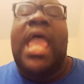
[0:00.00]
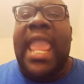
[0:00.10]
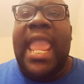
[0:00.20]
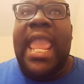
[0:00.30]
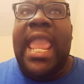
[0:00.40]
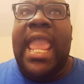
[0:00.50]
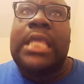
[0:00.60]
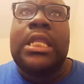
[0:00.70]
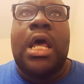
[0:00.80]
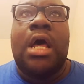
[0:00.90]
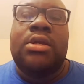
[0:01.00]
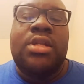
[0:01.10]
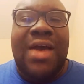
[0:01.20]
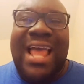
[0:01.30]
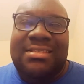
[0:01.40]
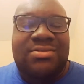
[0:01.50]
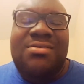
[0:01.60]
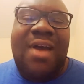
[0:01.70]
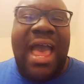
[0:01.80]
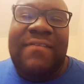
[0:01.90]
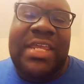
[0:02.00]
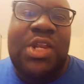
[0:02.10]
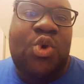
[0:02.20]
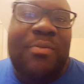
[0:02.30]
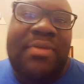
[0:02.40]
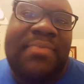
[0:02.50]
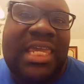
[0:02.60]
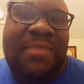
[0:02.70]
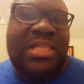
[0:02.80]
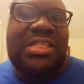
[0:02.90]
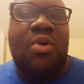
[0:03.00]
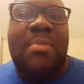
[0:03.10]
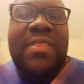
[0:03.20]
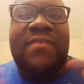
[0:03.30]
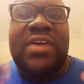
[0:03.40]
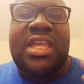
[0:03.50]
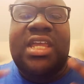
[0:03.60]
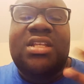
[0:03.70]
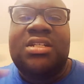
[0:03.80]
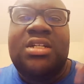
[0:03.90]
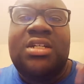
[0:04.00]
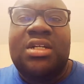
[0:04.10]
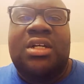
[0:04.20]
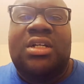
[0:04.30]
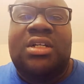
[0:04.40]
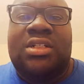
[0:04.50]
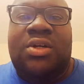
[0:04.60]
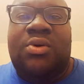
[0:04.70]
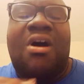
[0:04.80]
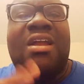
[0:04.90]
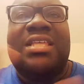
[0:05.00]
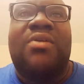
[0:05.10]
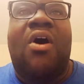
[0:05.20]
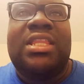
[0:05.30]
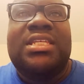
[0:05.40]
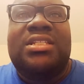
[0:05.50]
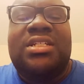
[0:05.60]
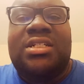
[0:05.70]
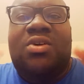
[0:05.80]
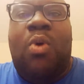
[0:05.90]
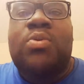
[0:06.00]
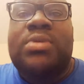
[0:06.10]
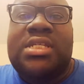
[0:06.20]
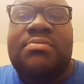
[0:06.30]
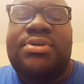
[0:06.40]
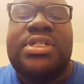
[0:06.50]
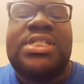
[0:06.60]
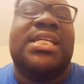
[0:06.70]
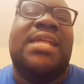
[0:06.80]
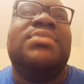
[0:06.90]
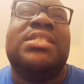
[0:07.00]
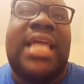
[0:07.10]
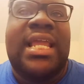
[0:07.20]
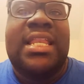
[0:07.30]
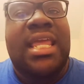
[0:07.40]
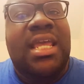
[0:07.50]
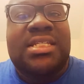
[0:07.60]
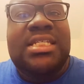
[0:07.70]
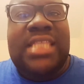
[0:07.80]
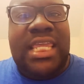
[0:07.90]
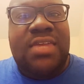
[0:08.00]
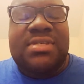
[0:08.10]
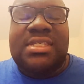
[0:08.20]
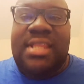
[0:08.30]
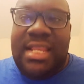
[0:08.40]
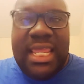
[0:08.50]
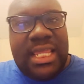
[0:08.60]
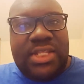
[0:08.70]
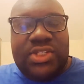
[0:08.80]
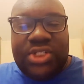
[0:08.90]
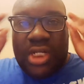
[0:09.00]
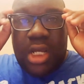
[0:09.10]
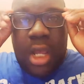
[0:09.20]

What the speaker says: And you know how fucking Norman be. He be so motherfucking all these little quotes and bullshit. And I'm just like, nigga, just say you snitched.